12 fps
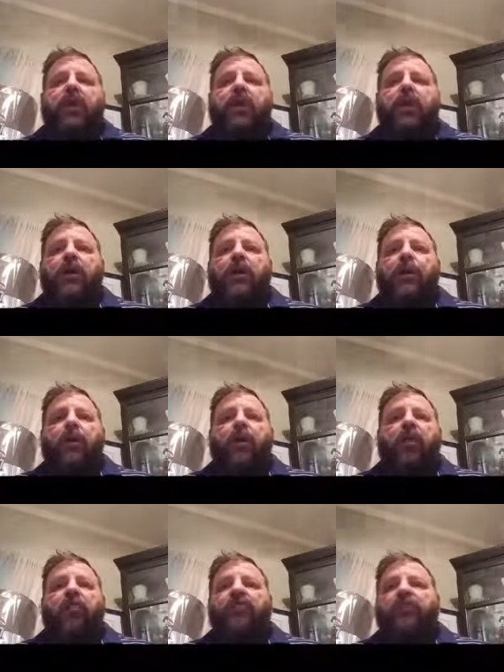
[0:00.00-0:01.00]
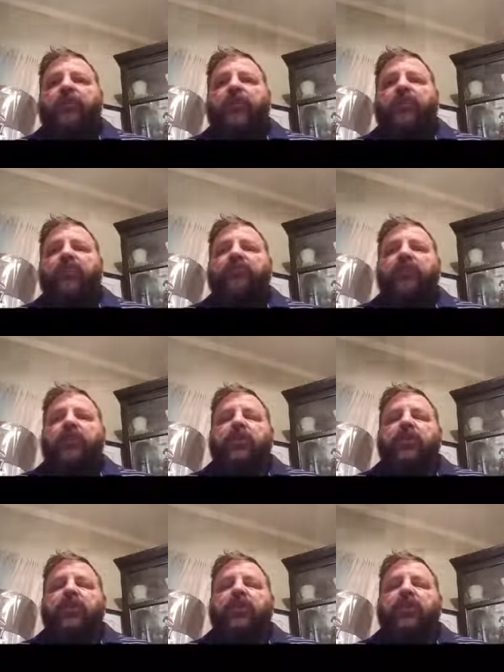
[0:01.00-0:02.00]
Autoresponders,
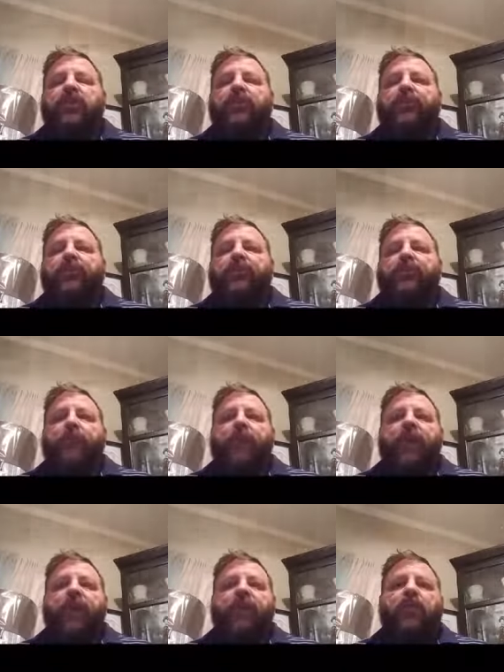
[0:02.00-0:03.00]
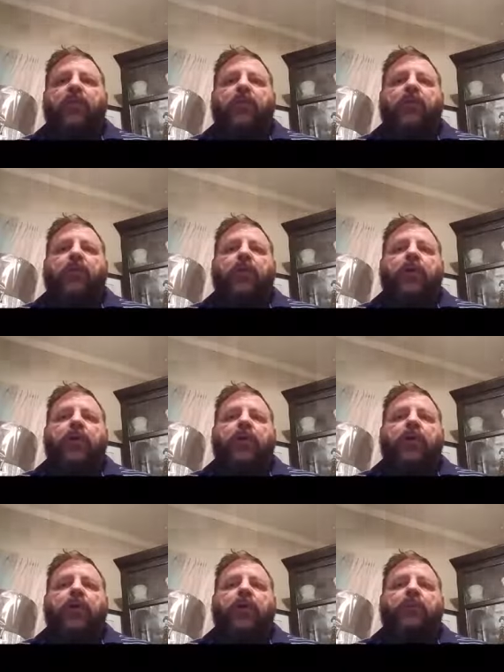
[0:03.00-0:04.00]
you can get from AWeber,
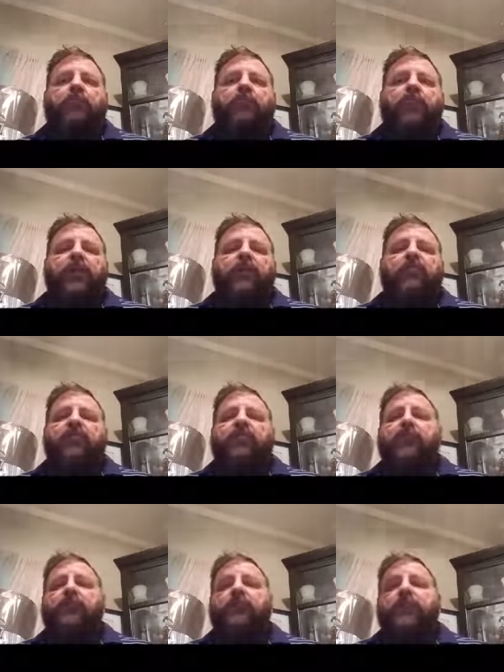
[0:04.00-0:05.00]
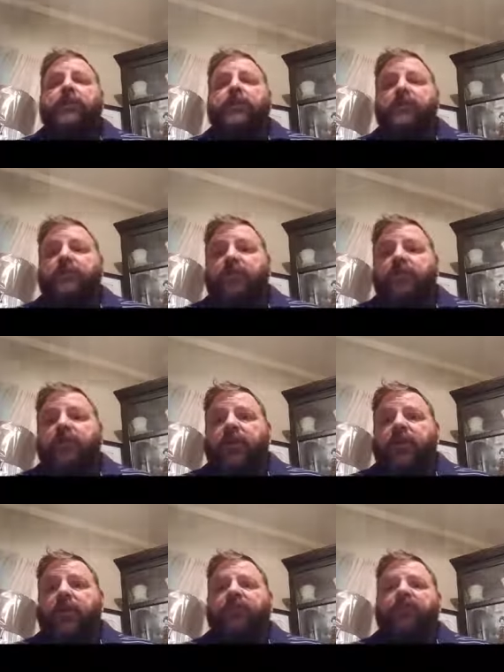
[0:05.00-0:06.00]
MailChimp,
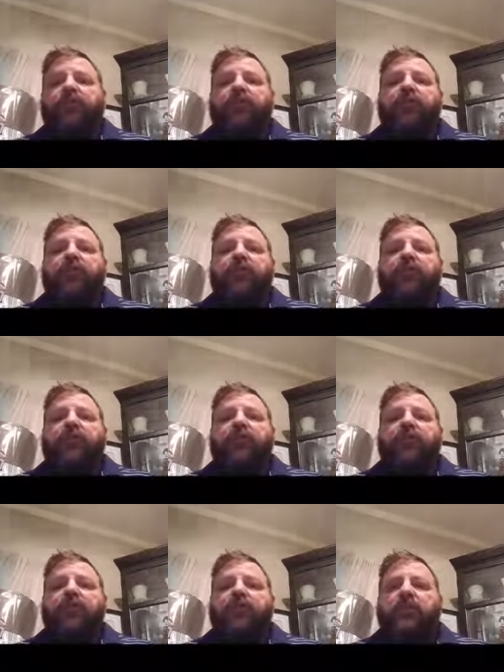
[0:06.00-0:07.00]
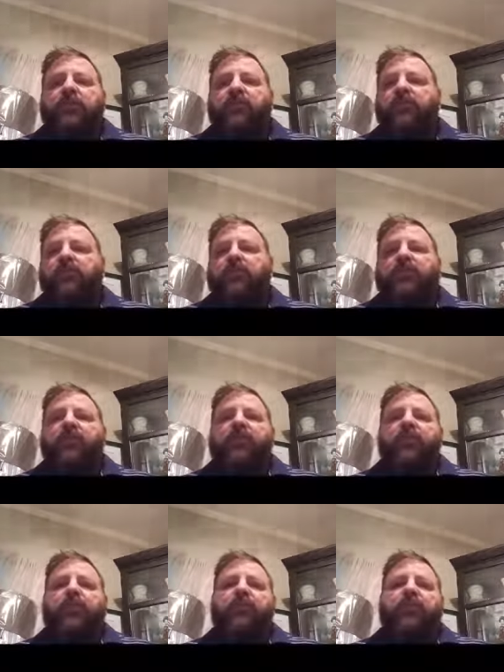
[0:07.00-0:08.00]
Infusionsoft. It just depends
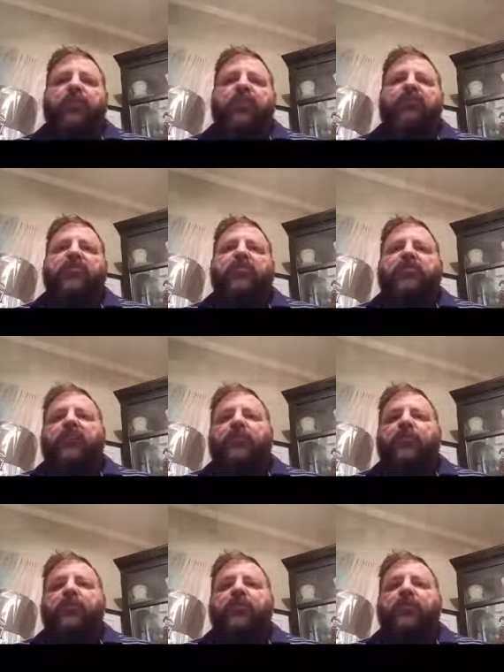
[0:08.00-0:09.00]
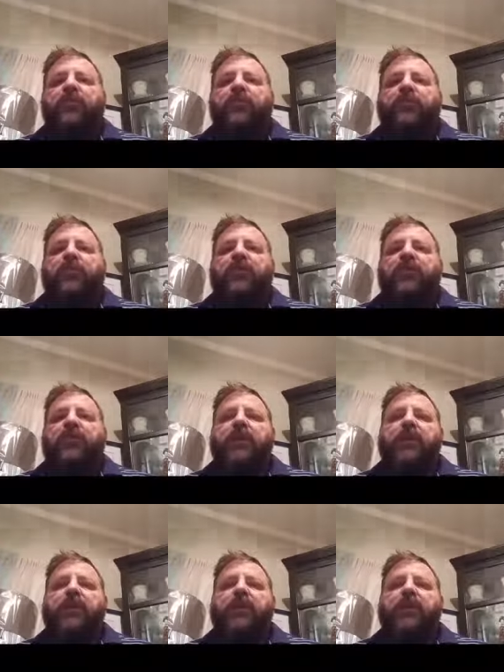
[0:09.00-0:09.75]
on what your budget is and how much you want to spend.